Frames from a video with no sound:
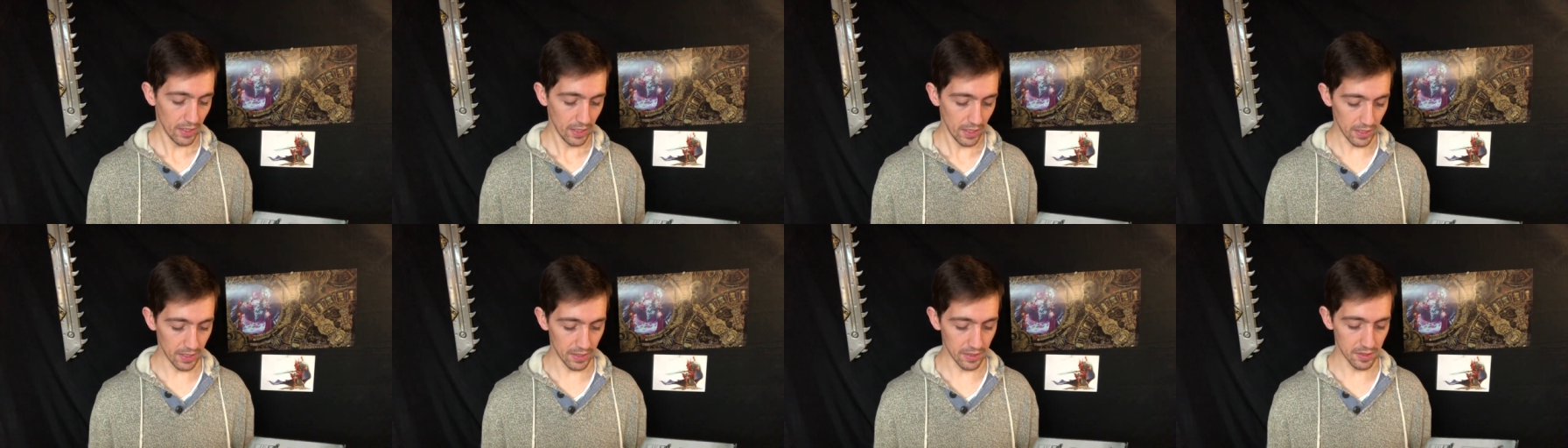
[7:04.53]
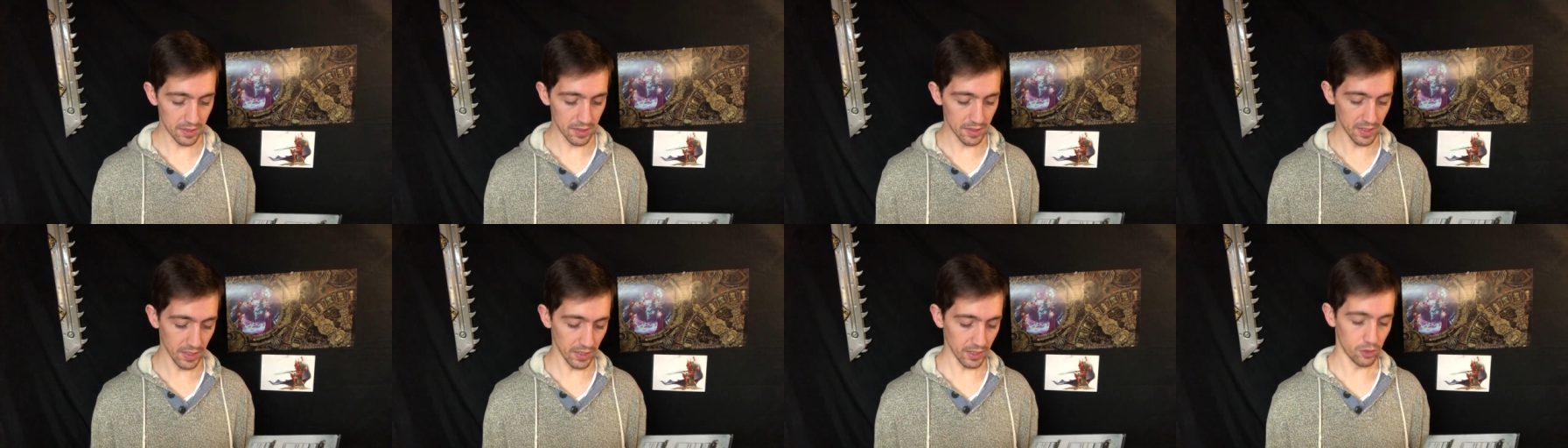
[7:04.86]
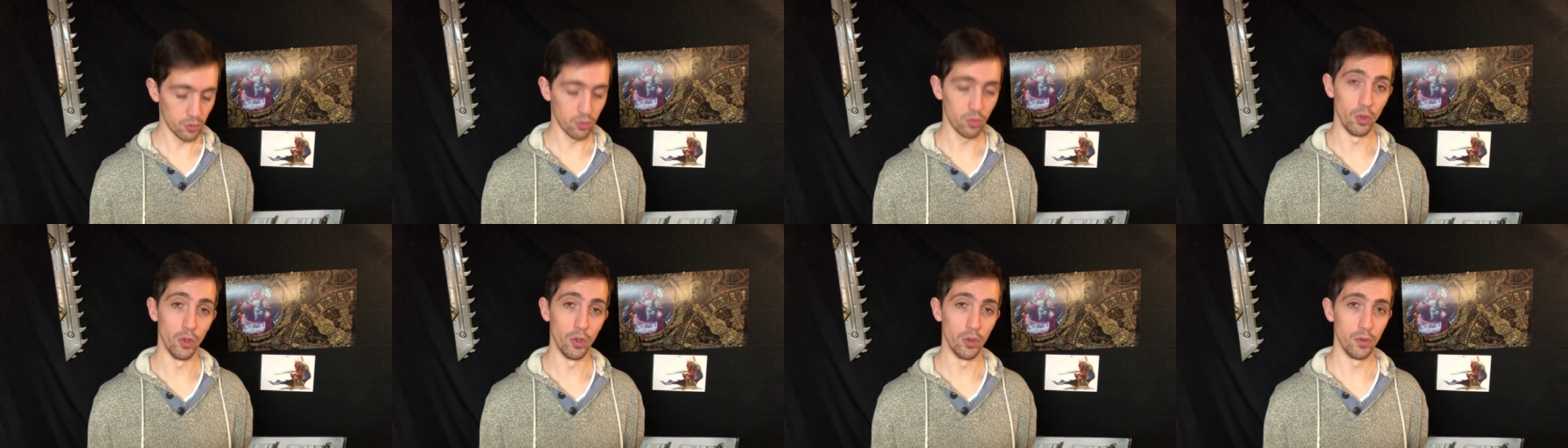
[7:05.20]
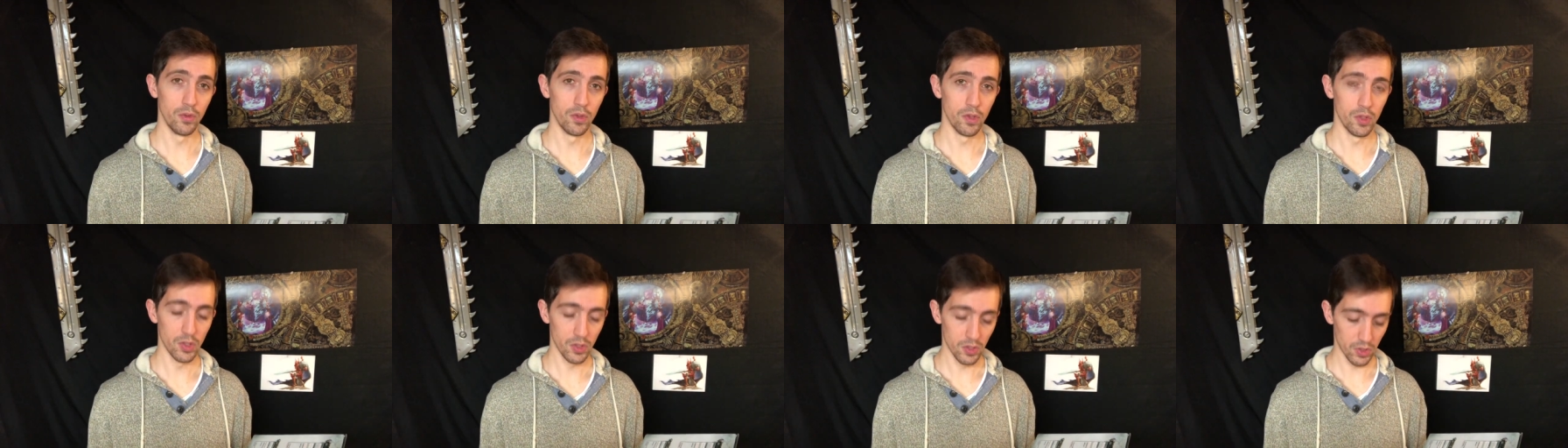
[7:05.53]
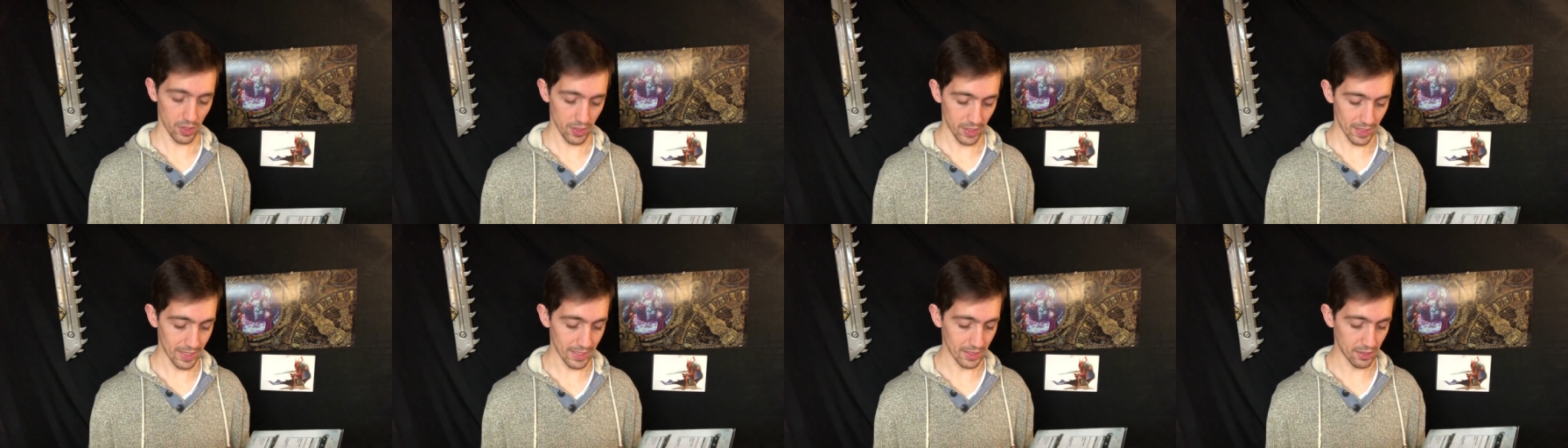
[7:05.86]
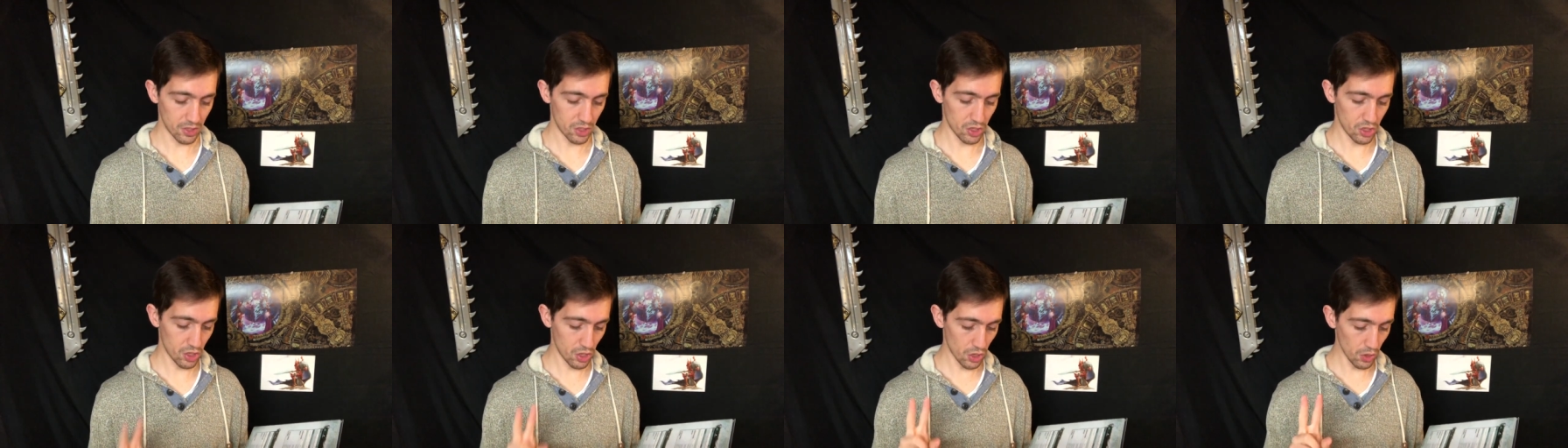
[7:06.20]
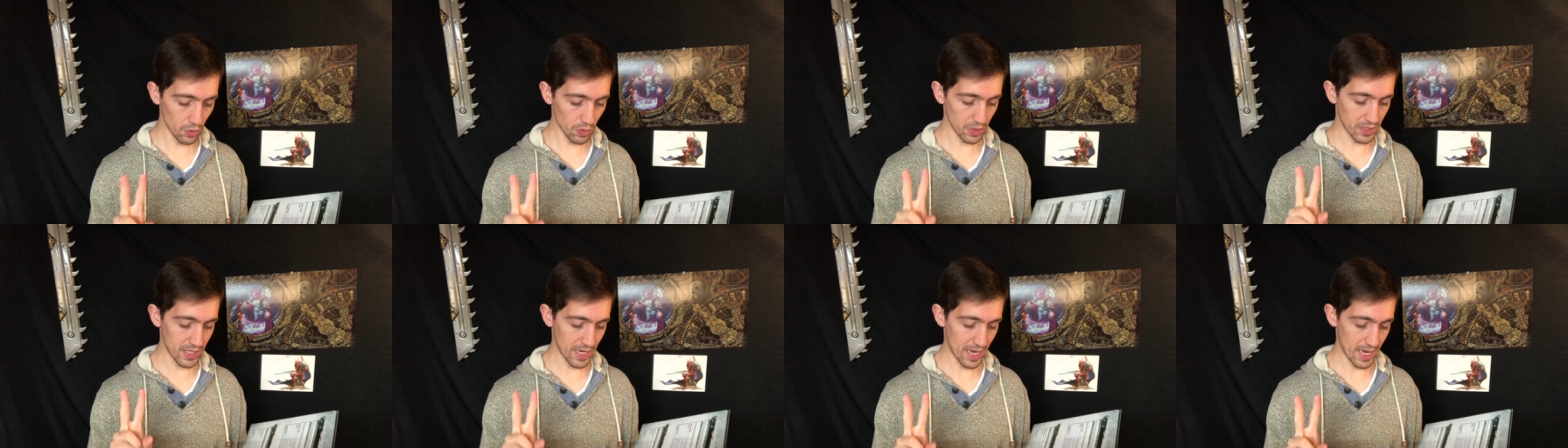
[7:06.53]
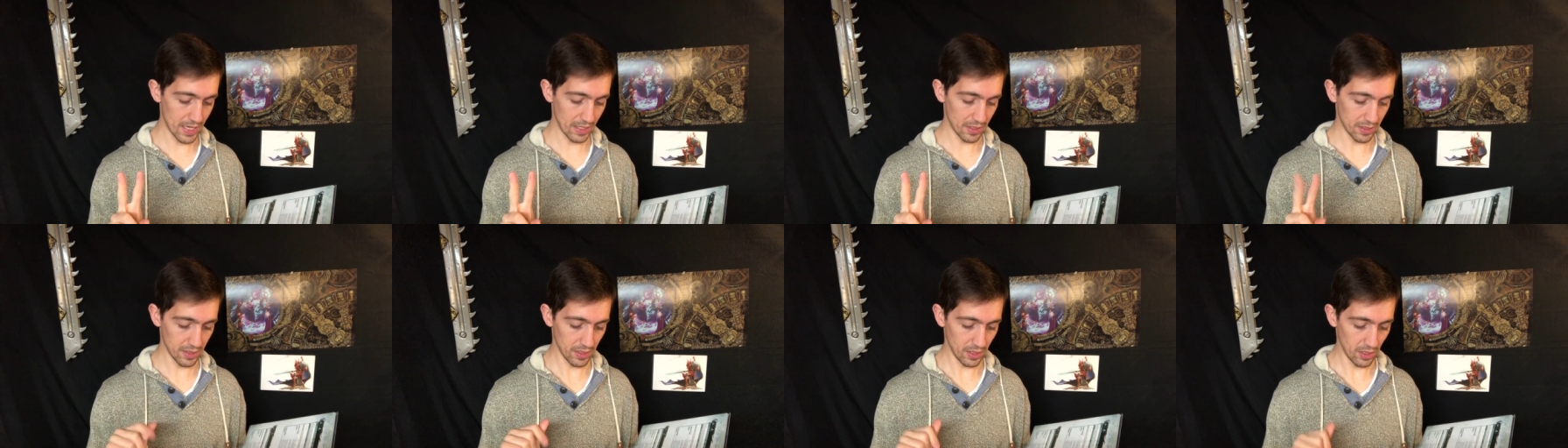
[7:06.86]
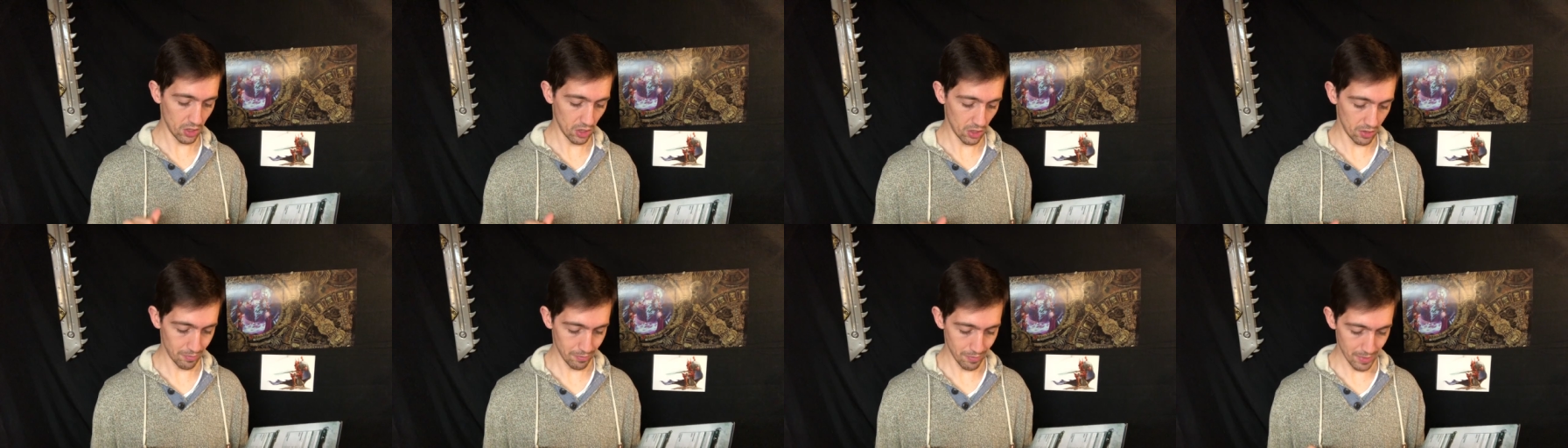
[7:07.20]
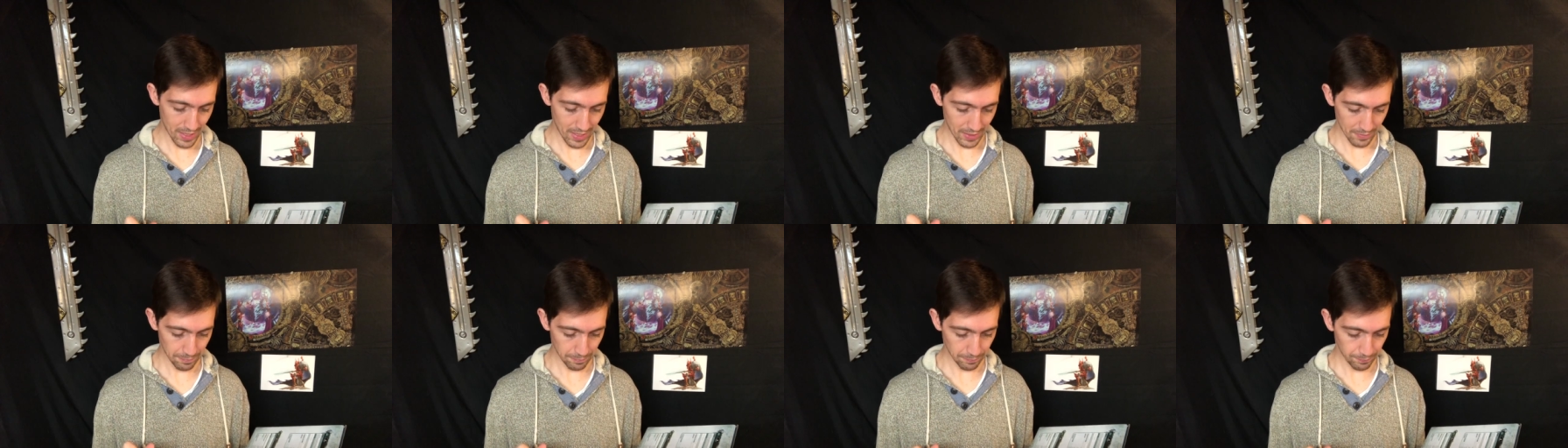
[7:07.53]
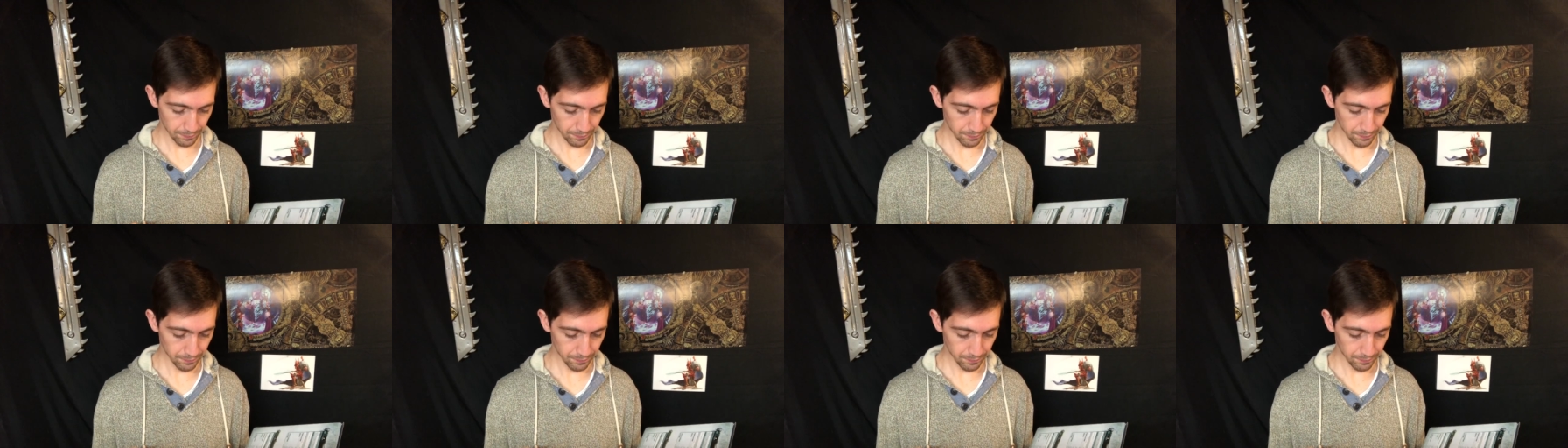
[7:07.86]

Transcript: it is 6 wounds, has 2 attacks in combat,